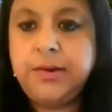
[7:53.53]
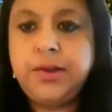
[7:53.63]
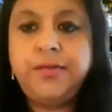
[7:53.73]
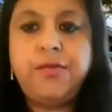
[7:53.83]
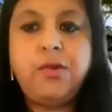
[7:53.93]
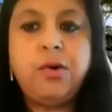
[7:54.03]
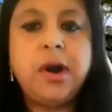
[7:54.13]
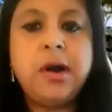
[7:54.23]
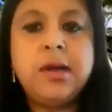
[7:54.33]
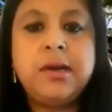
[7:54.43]
3 or
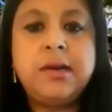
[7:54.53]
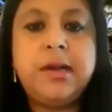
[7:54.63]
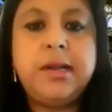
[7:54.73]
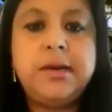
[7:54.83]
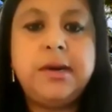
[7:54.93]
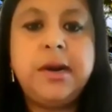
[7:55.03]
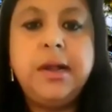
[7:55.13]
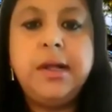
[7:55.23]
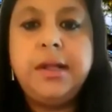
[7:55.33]
4 clear